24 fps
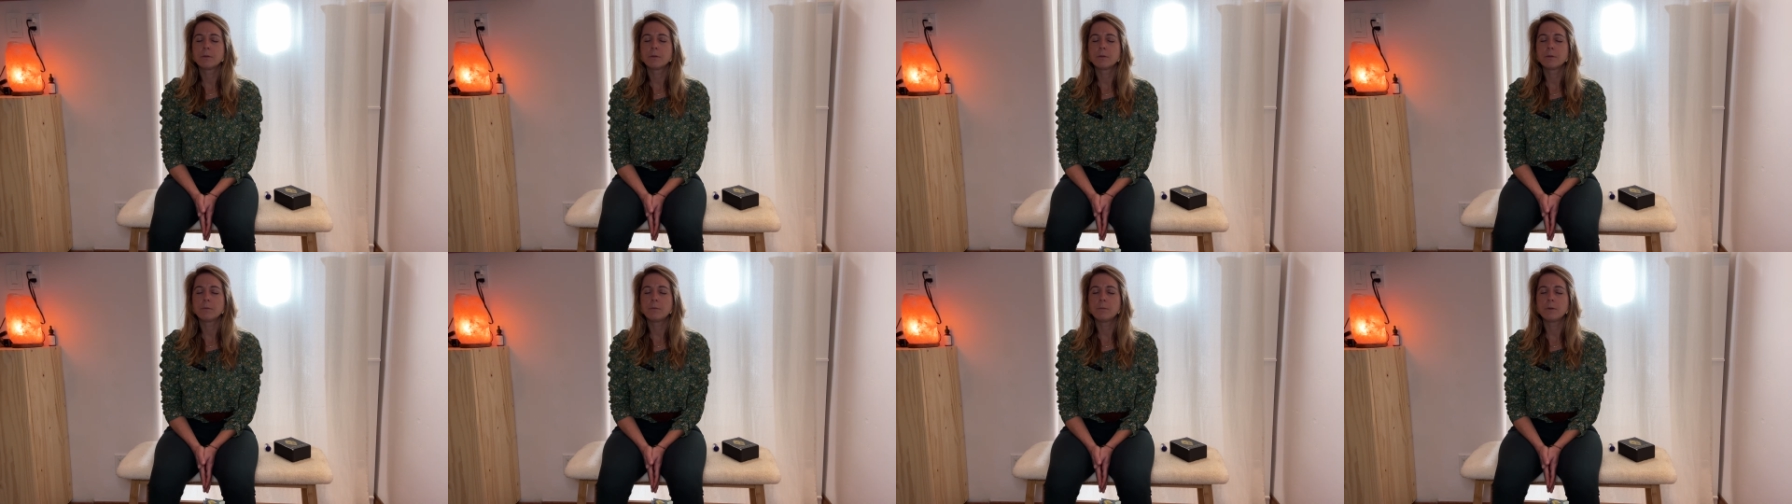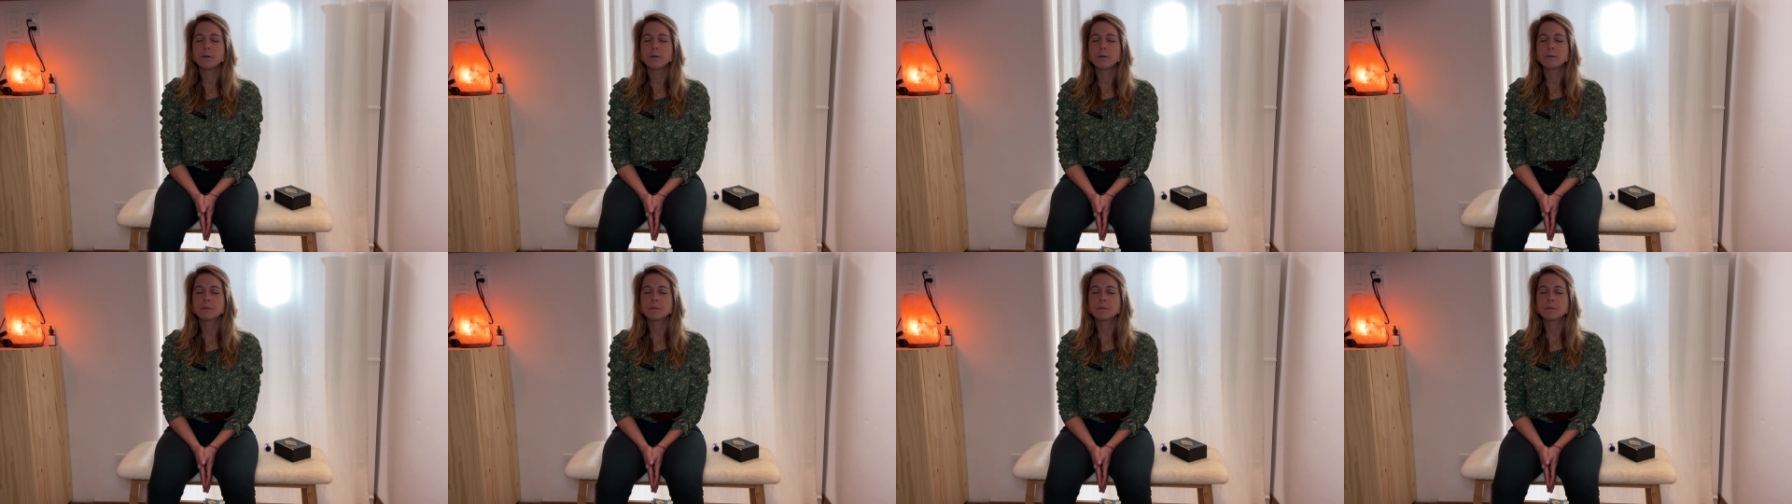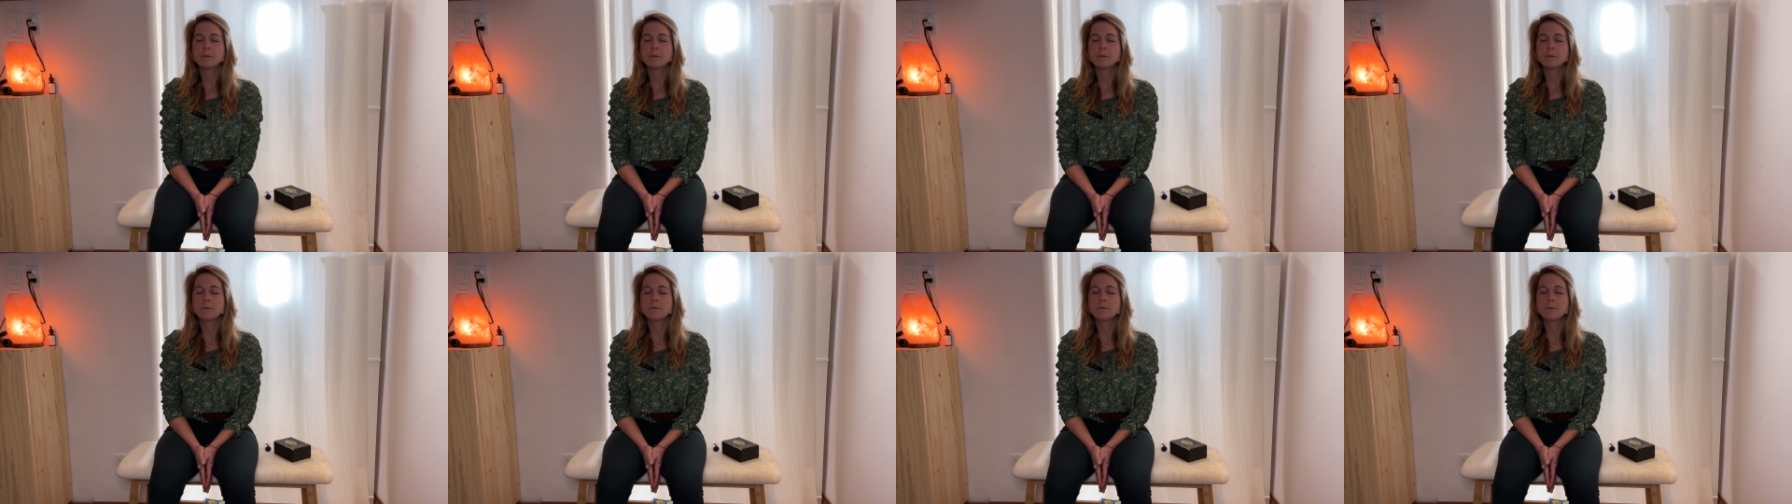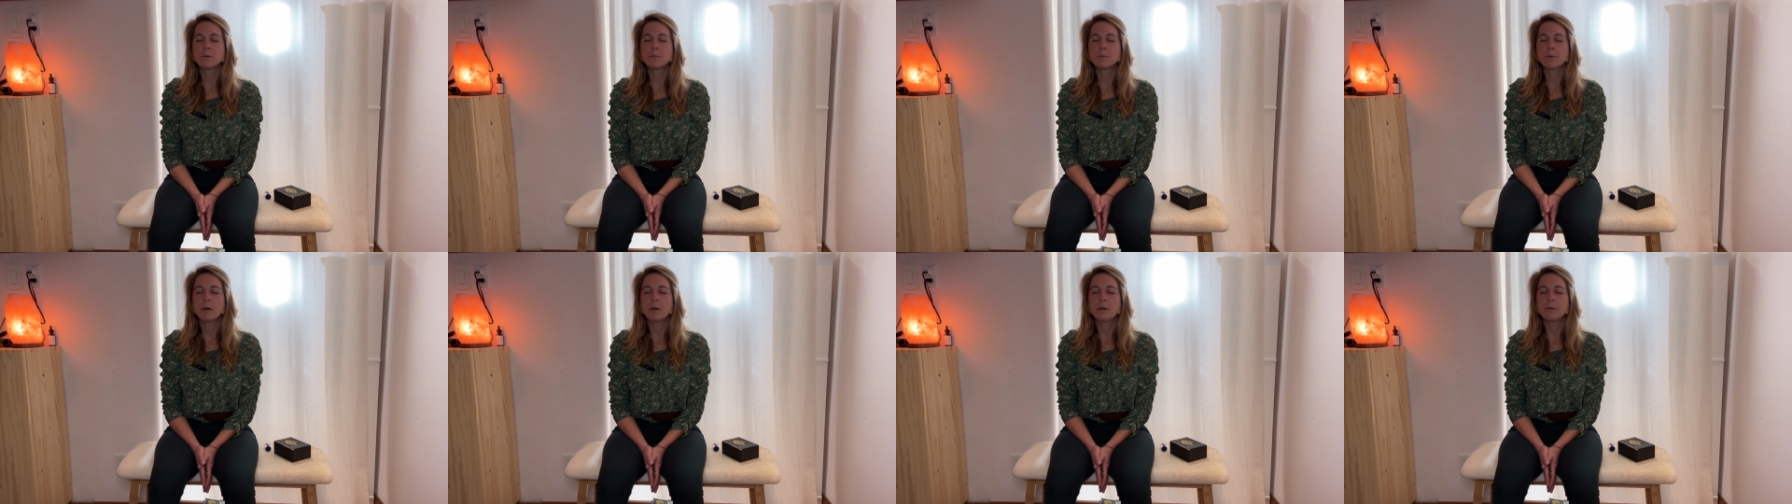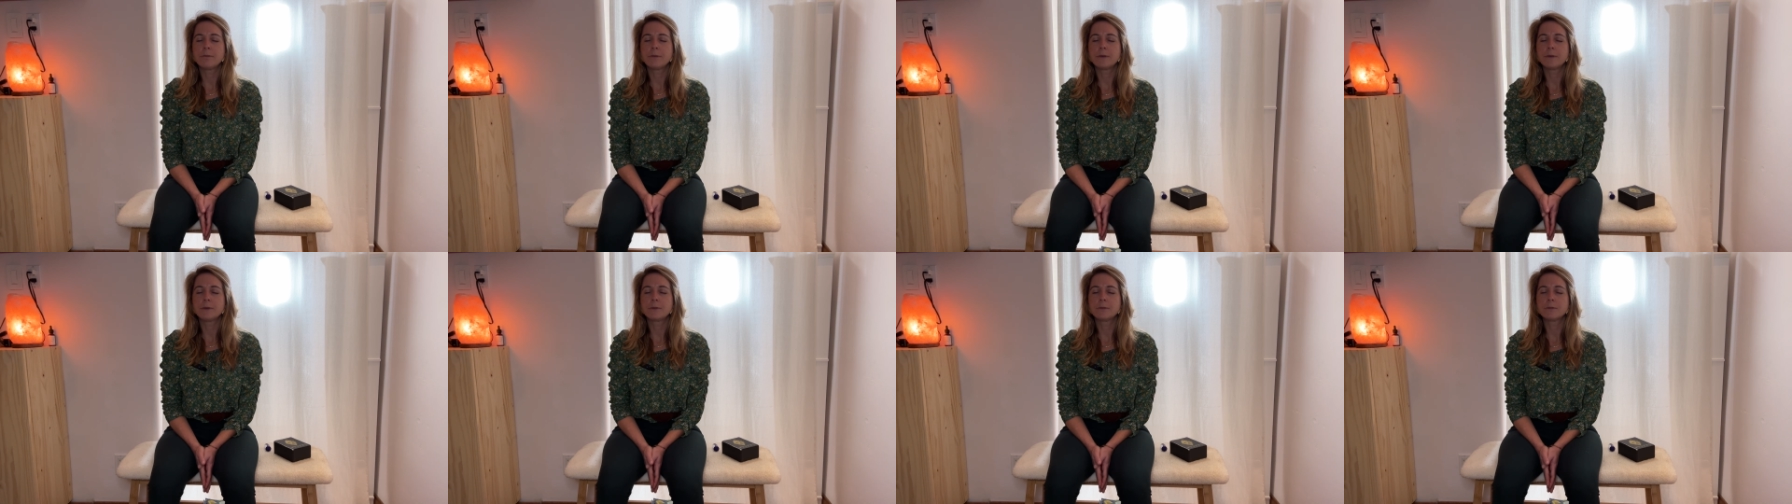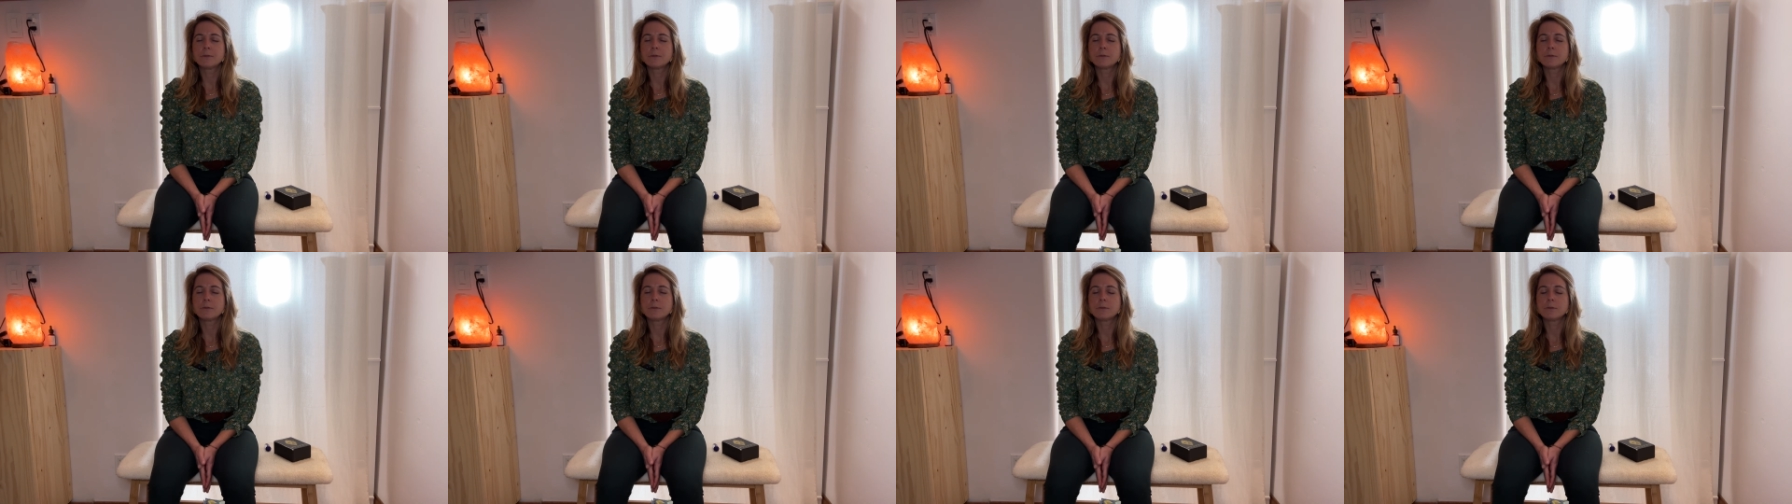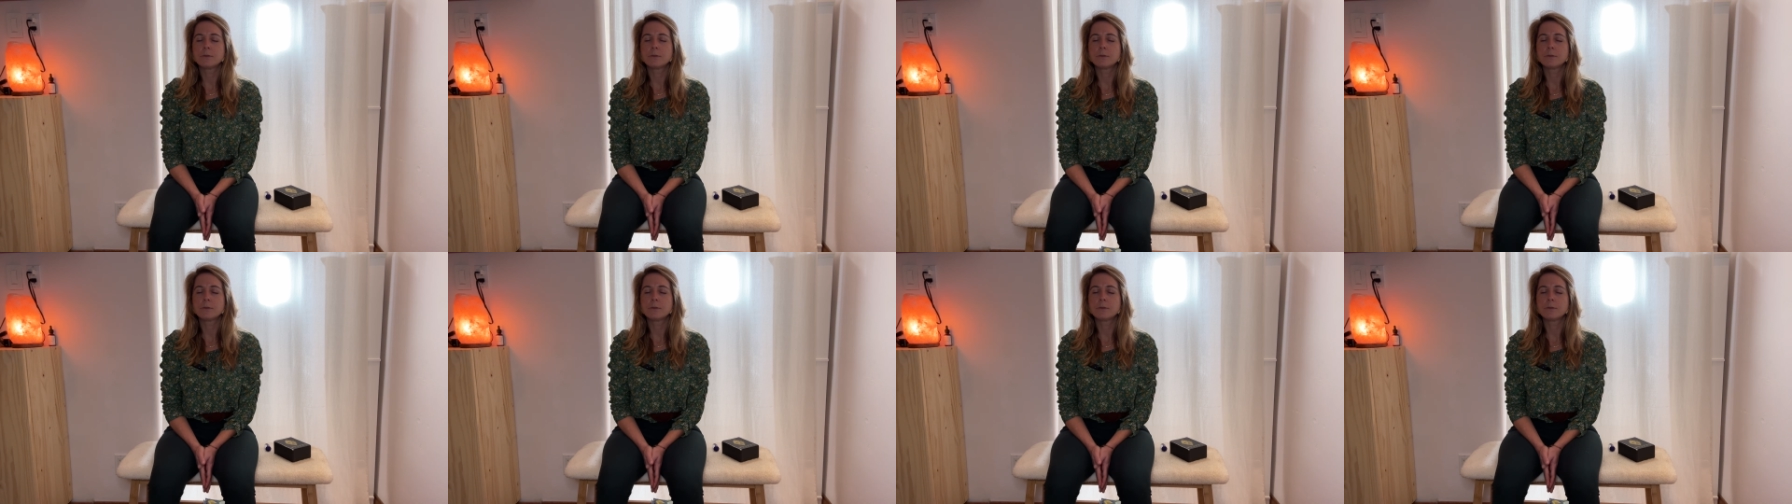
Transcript: the basin of your pelvis,